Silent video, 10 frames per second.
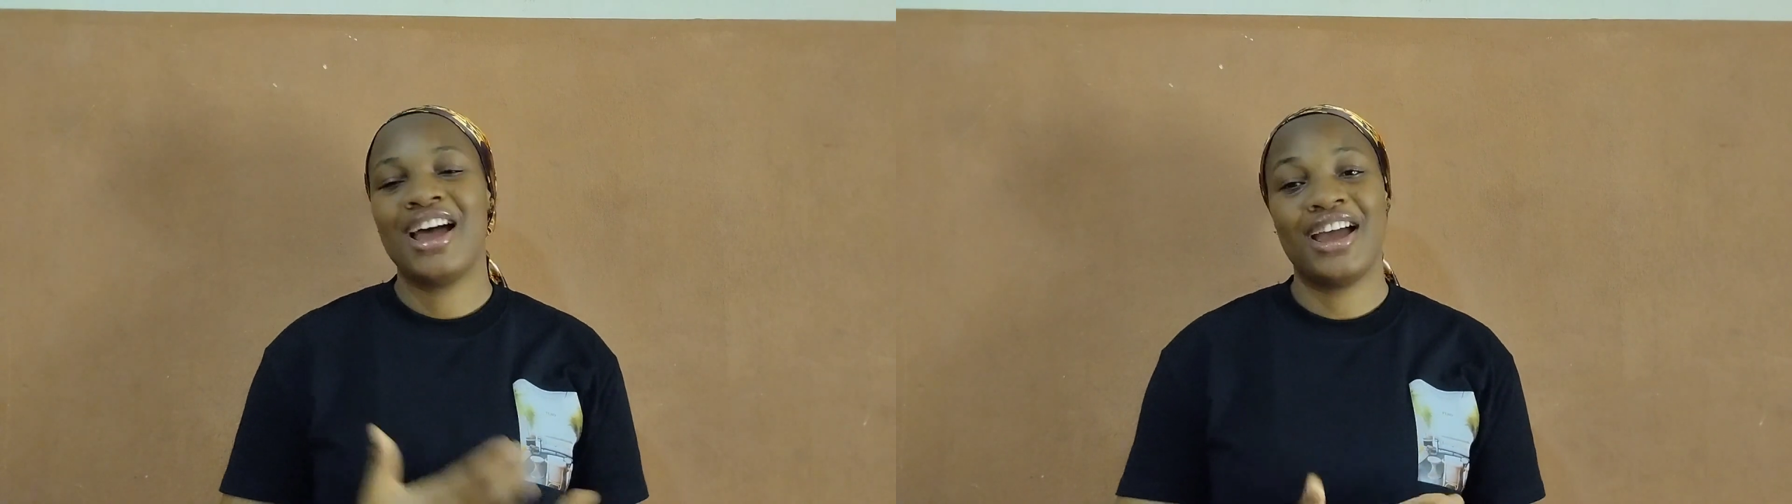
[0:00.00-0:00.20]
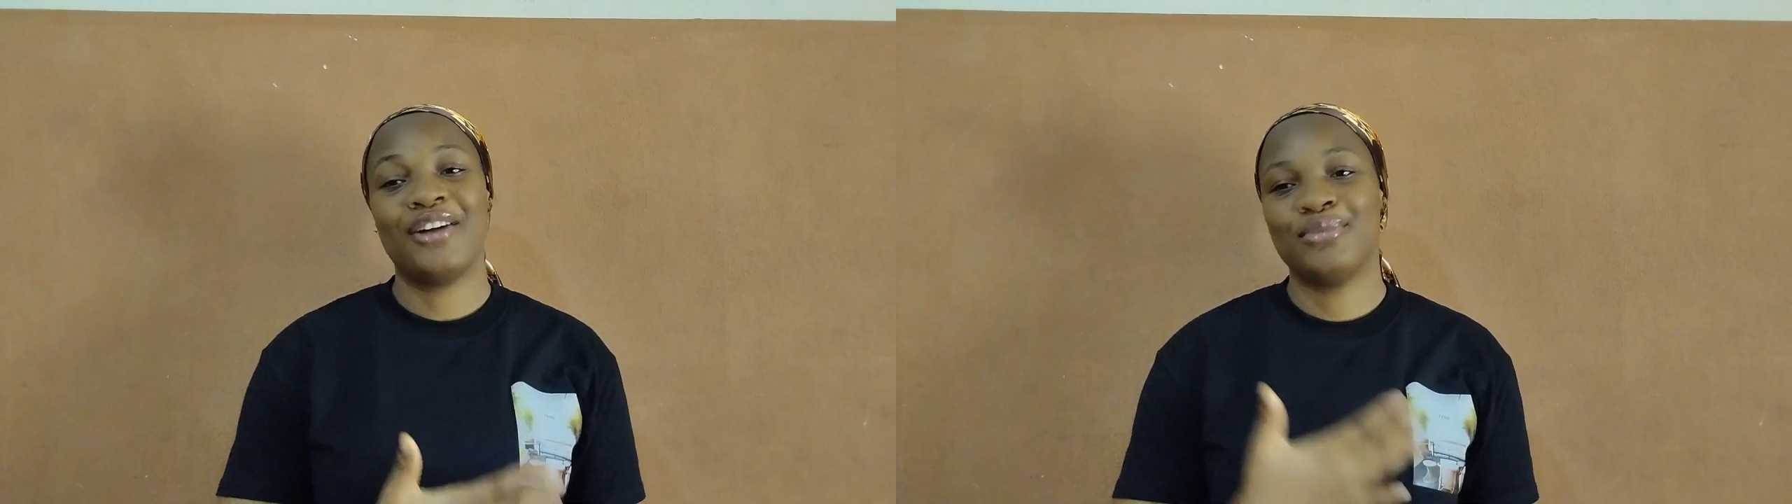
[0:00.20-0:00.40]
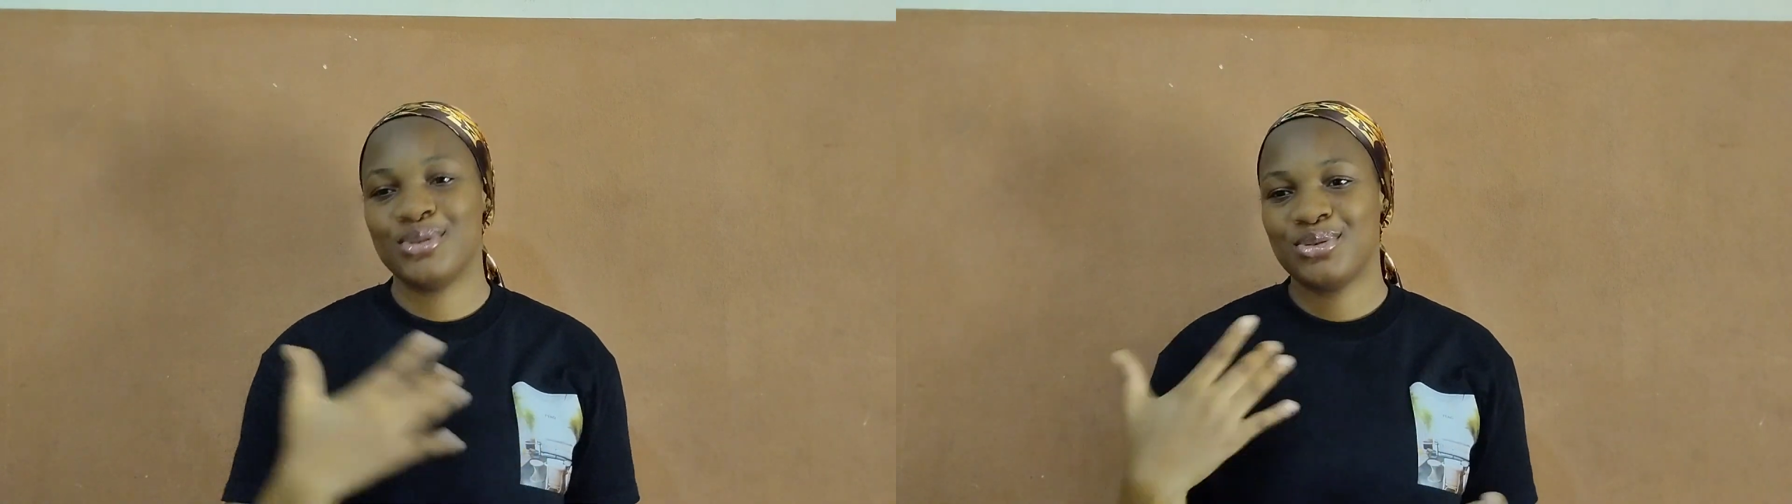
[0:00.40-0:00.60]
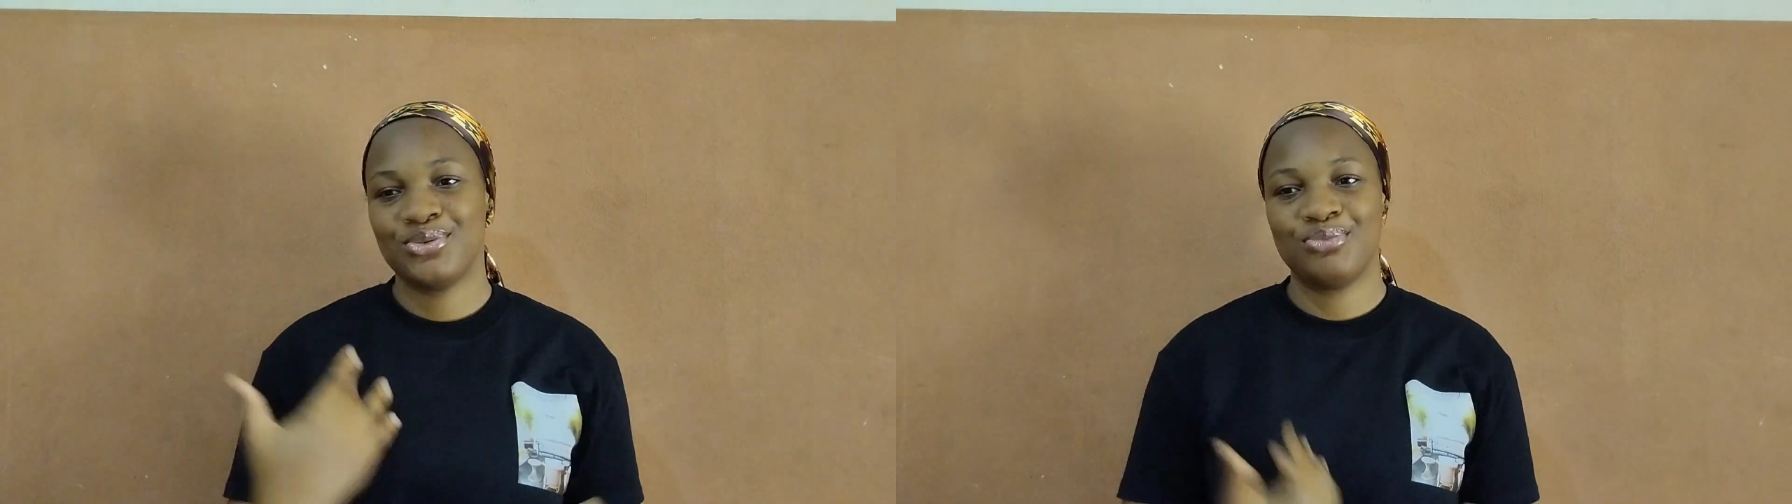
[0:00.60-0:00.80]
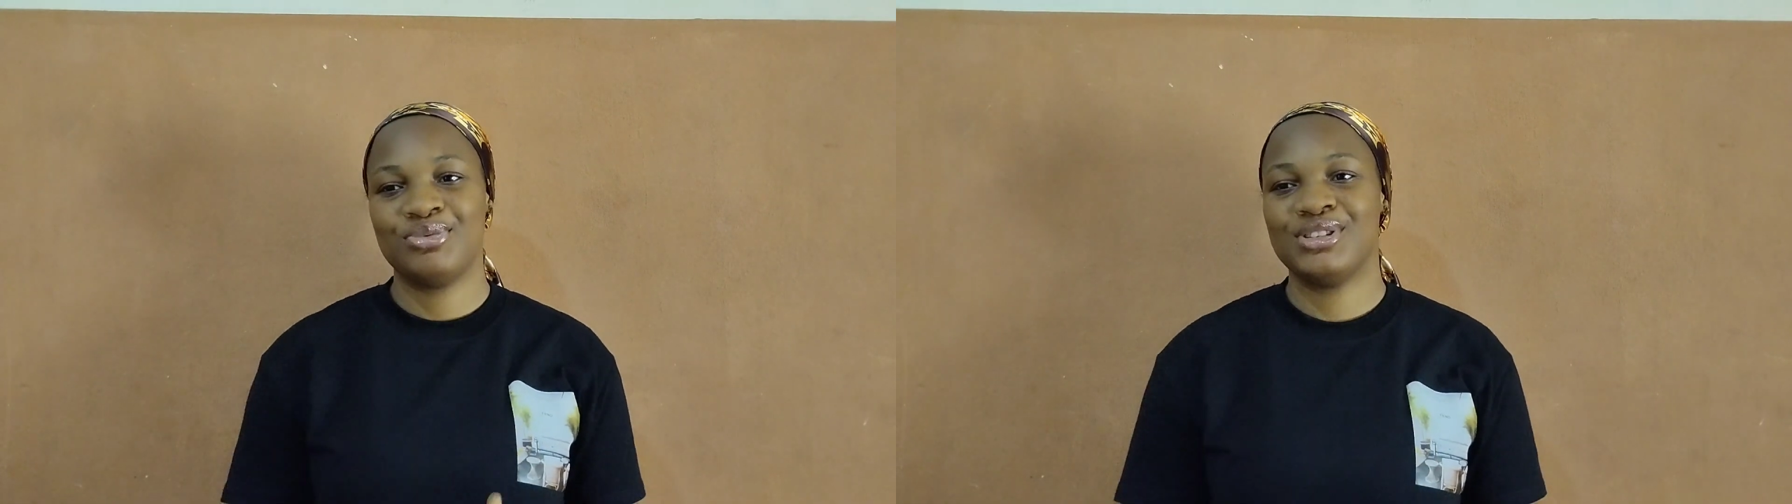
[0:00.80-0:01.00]
I have been
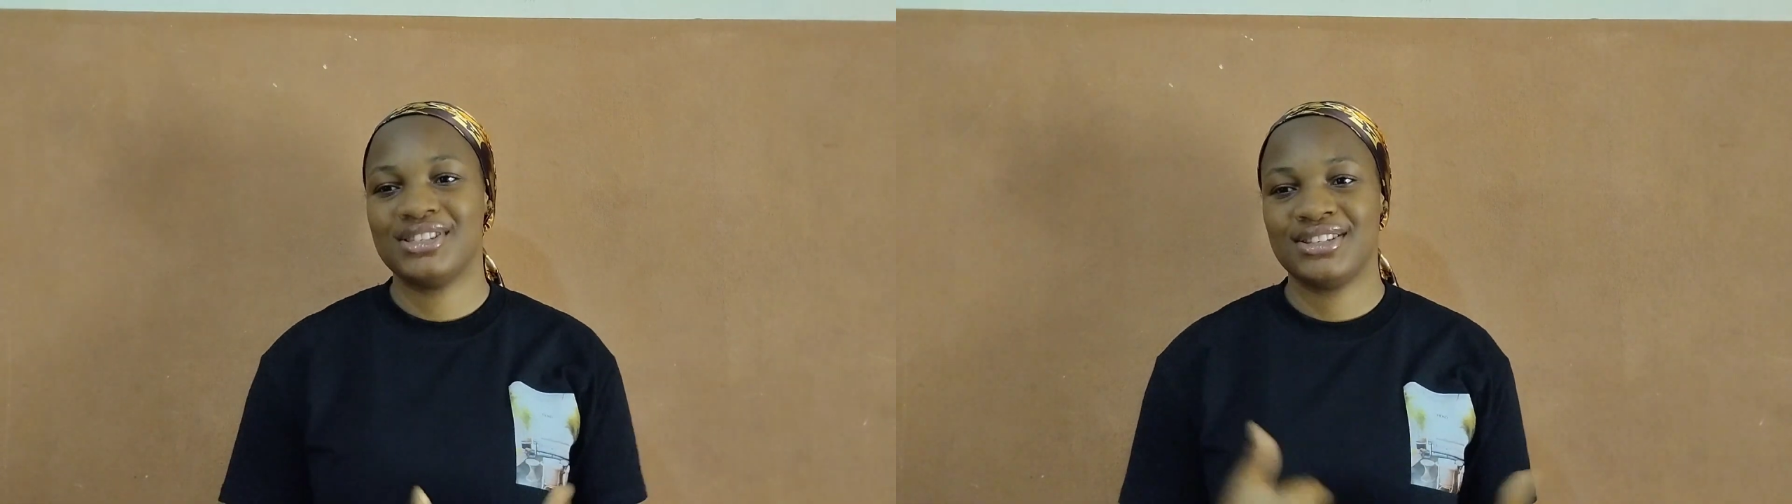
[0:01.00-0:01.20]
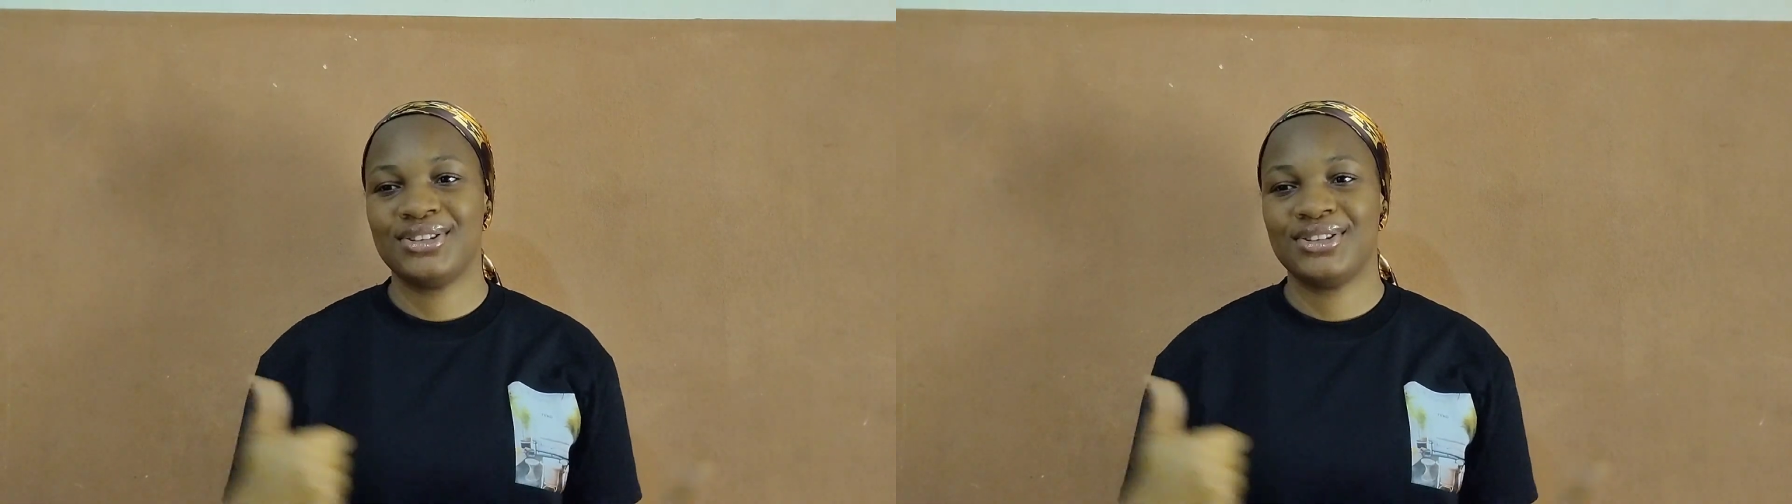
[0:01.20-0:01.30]
so busy.